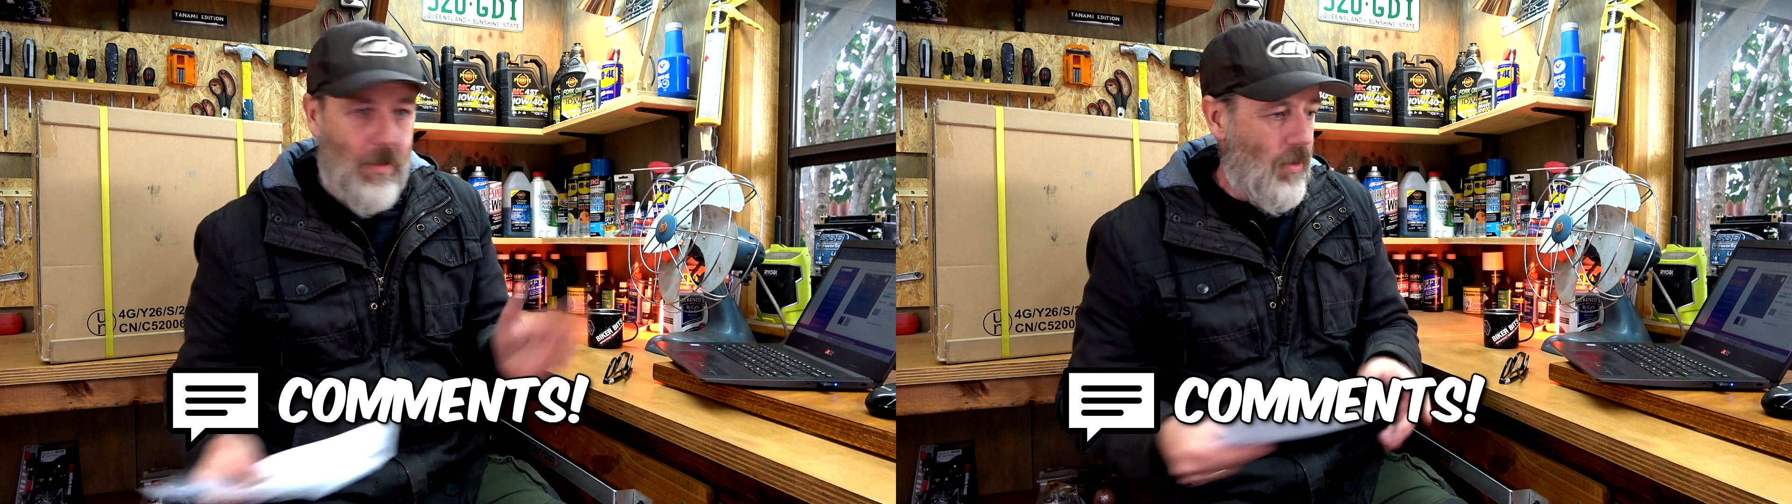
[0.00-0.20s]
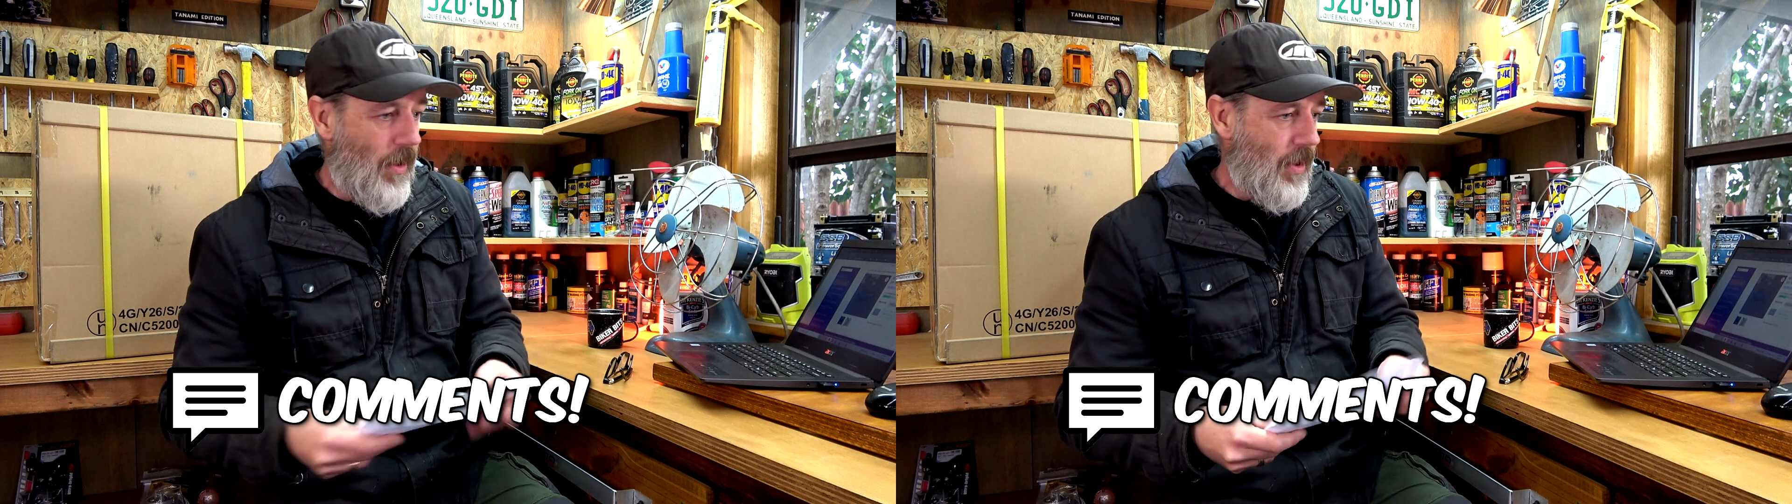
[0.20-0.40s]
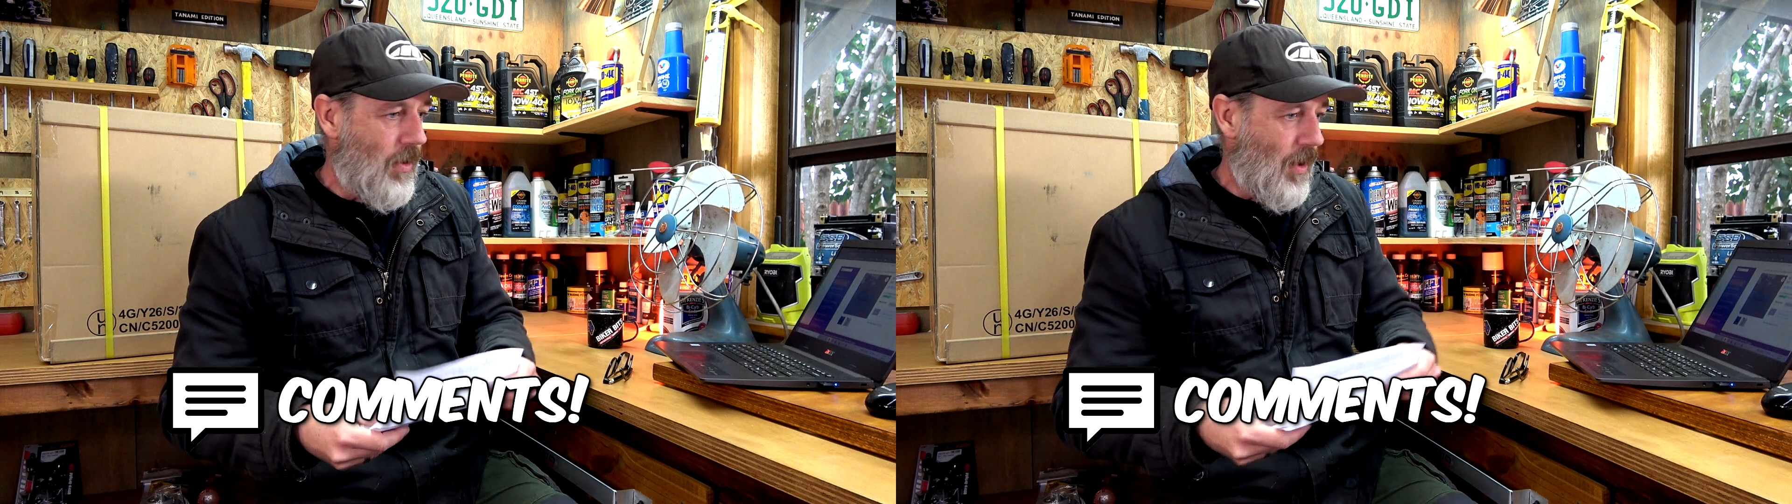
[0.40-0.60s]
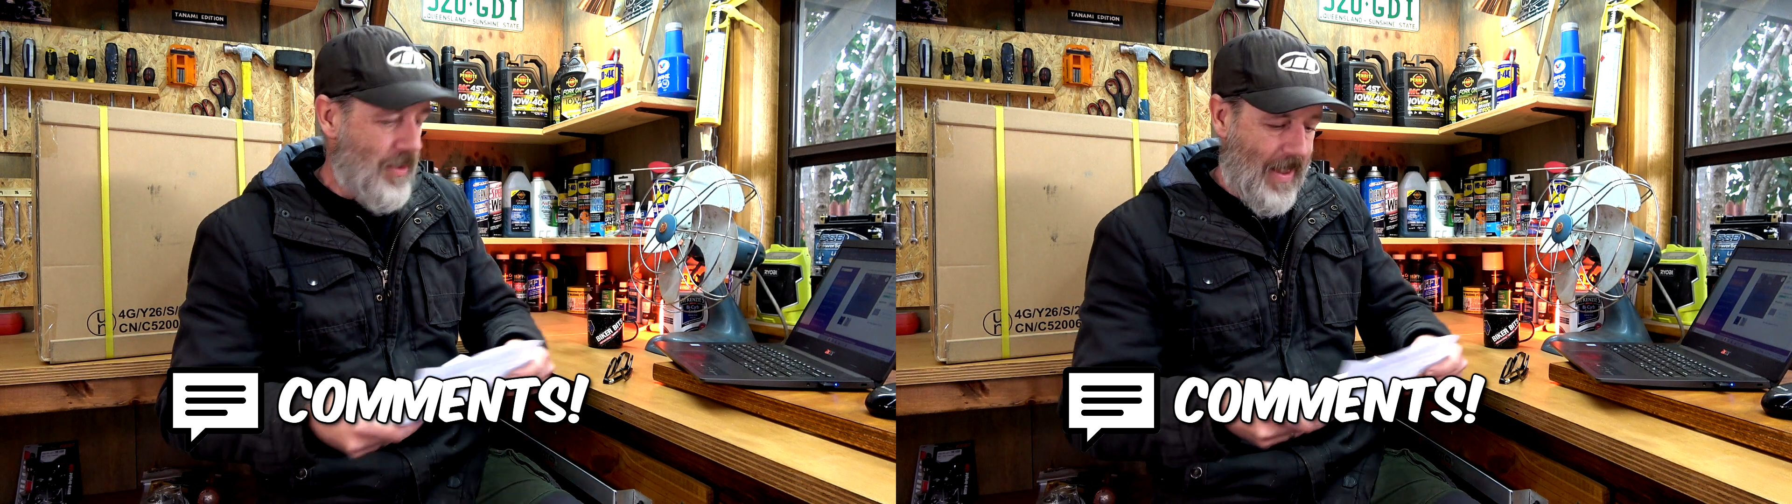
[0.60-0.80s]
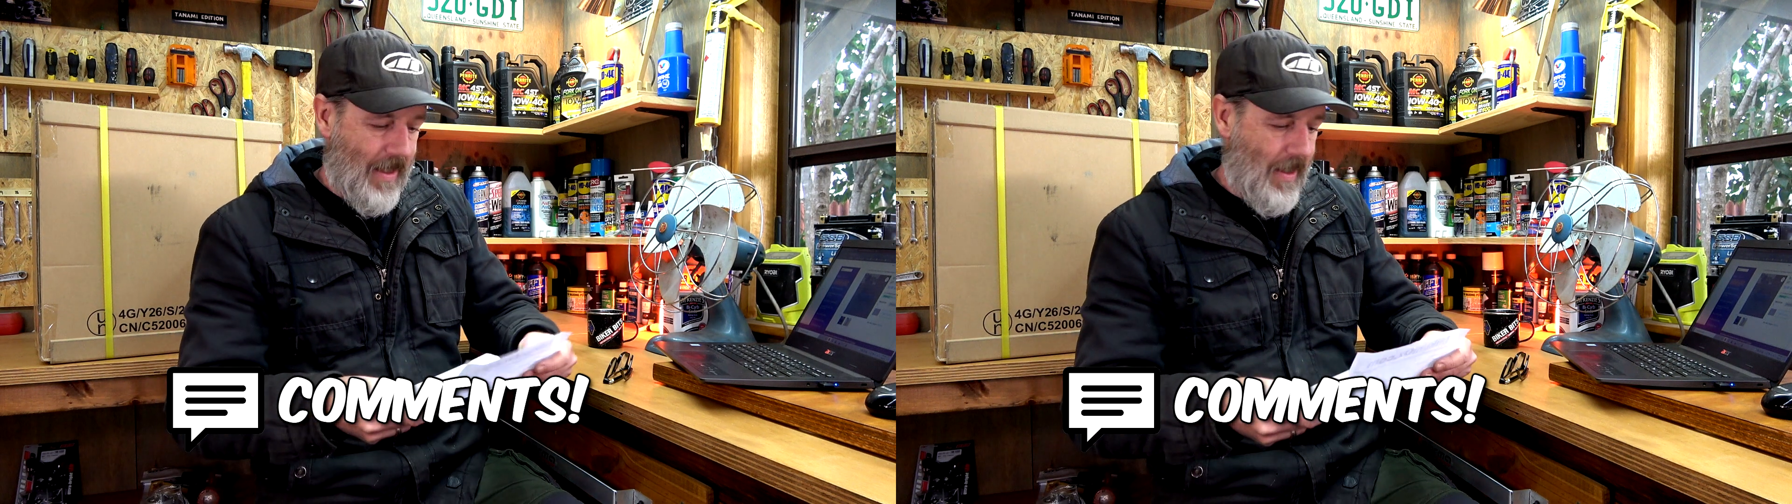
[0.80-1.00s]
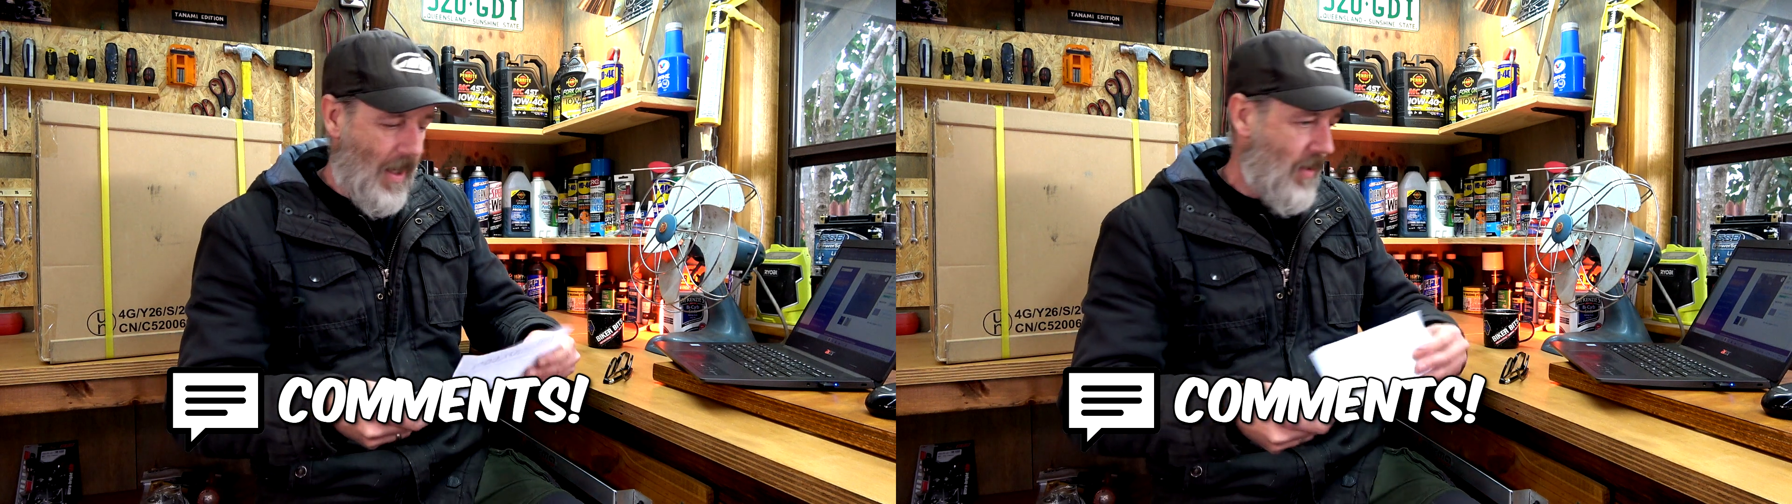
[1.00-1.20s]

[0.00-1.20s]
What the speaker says: A lot of you guys are going to know